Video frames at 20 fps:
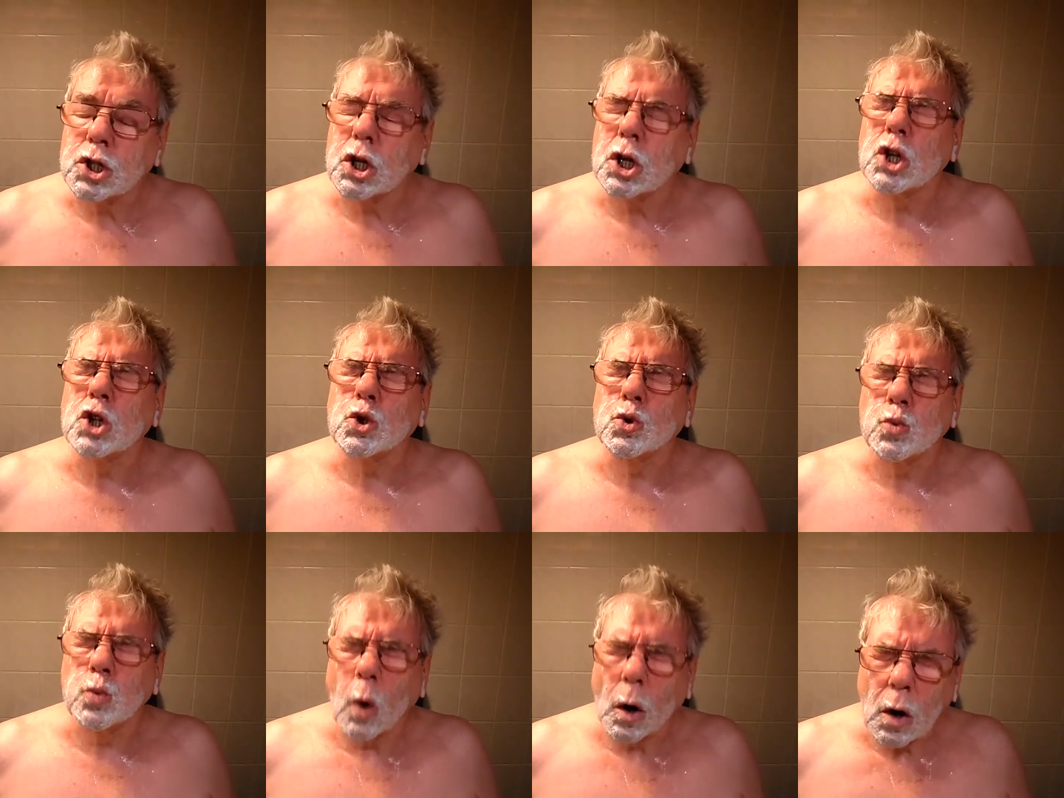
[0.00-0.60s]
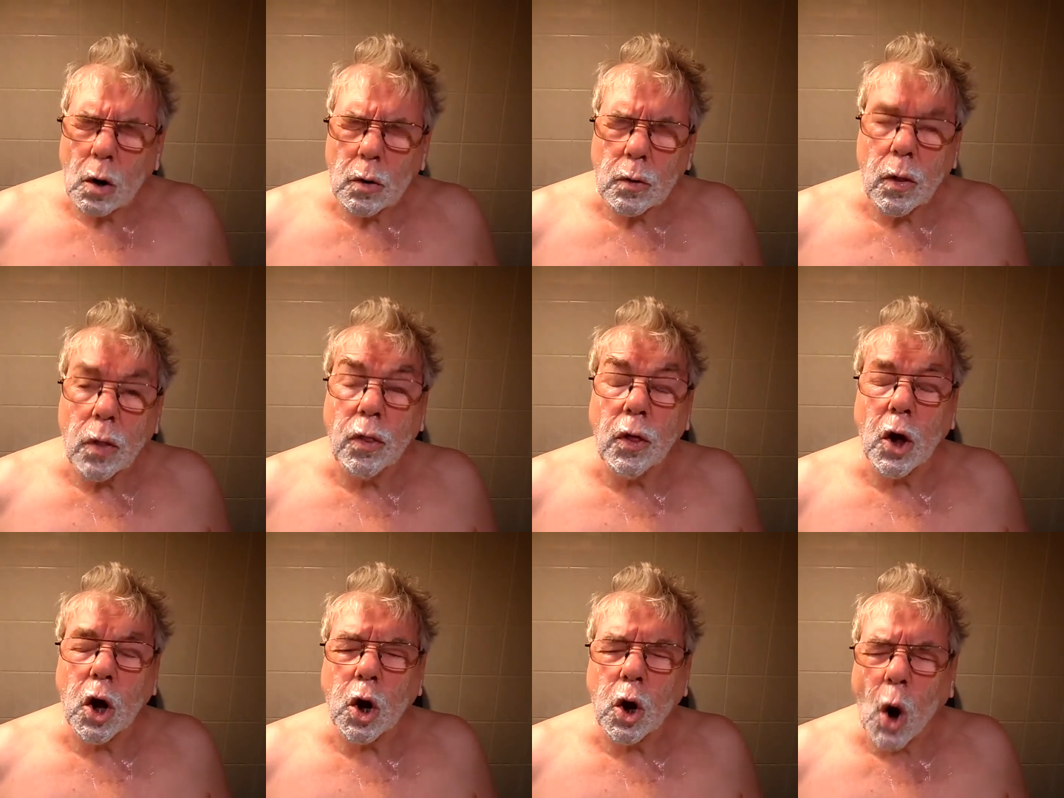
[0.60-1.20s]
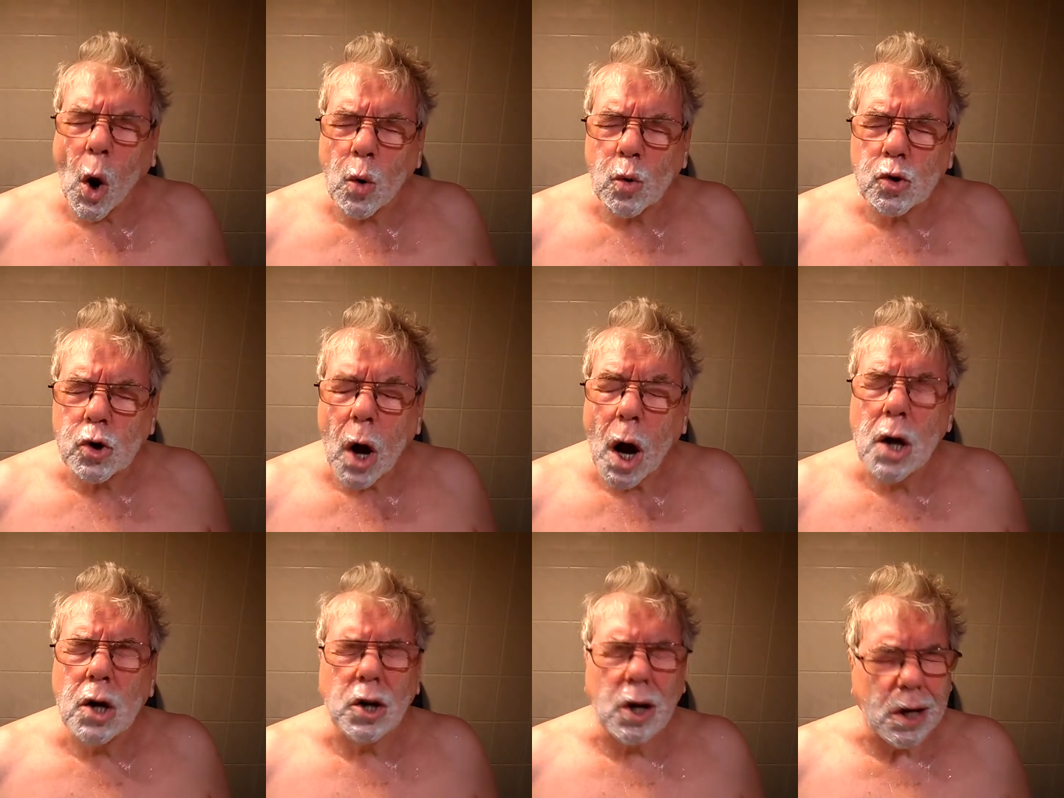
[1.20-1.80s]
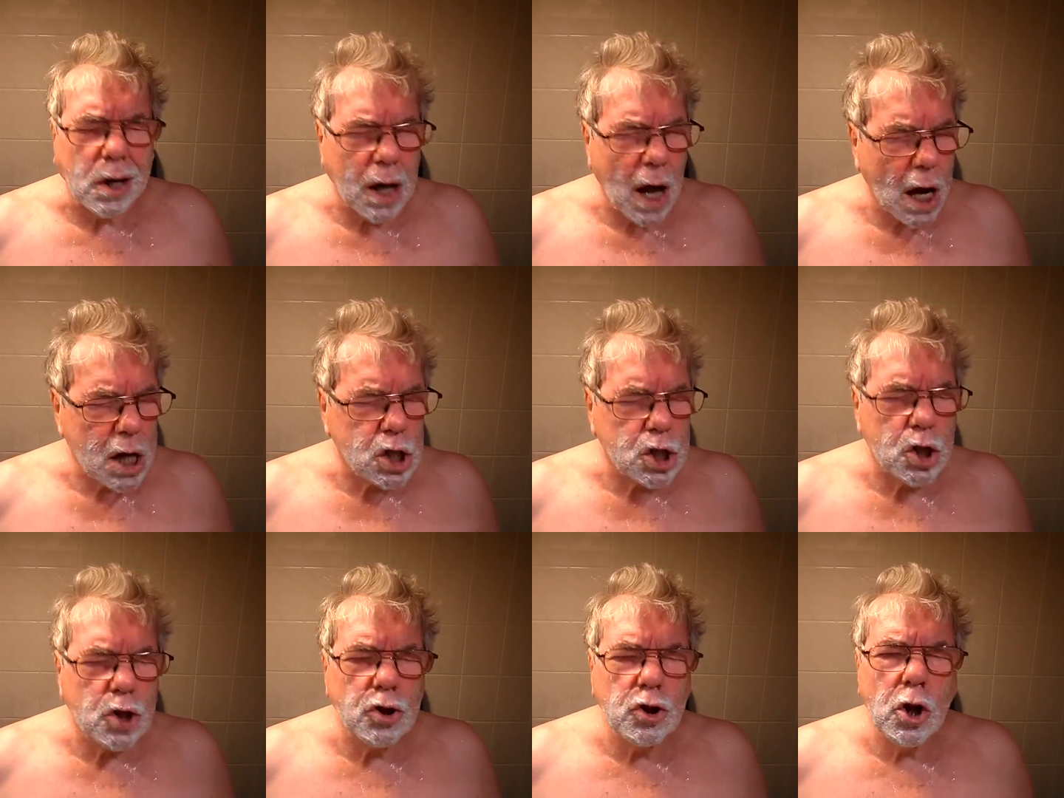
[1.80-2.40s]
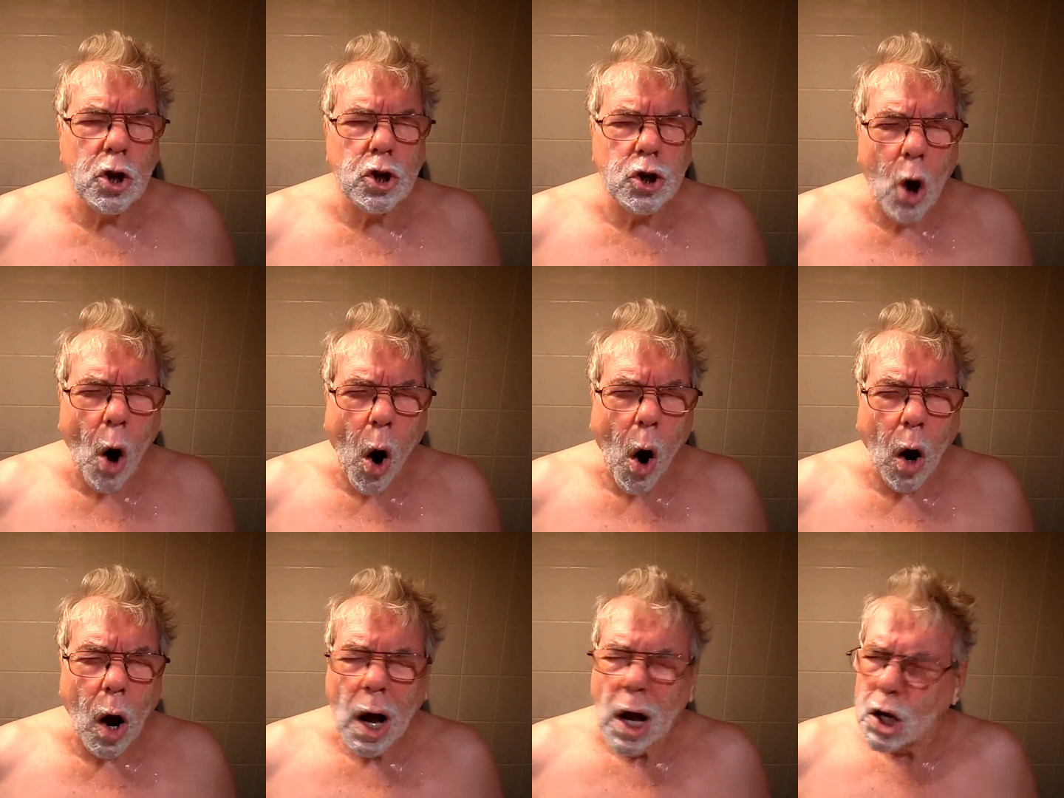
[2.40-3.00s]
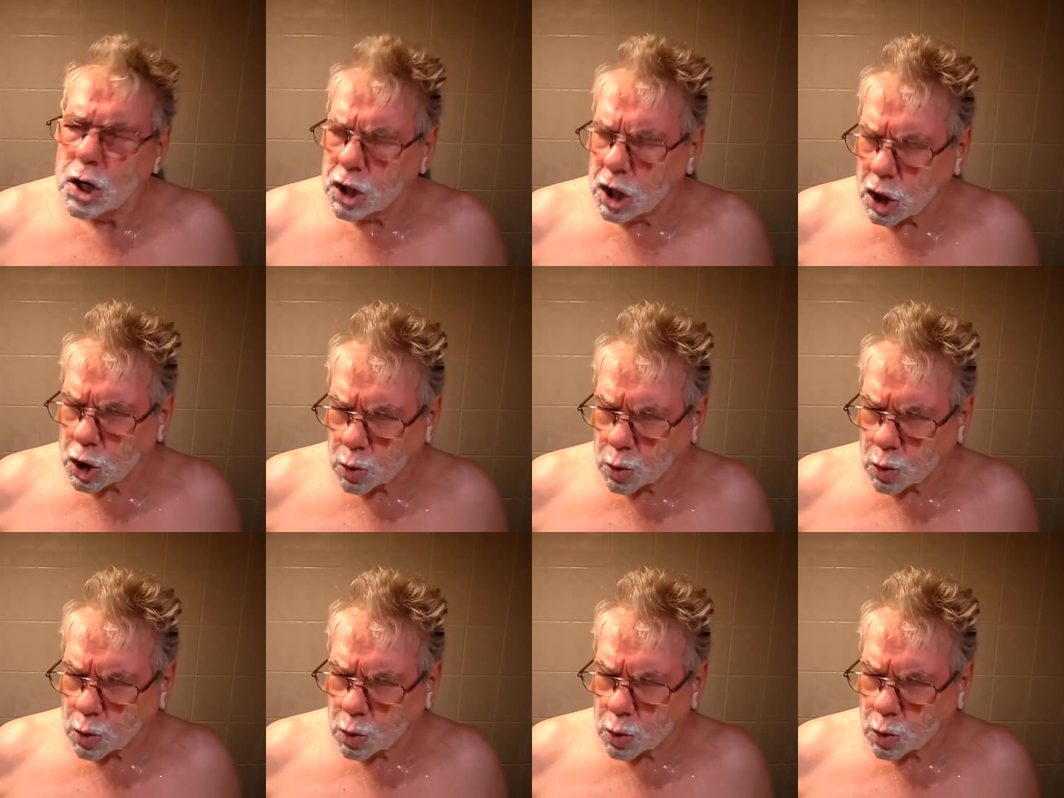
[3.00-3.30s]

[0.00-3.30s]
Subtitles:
She swallowed the goat to catch the dog.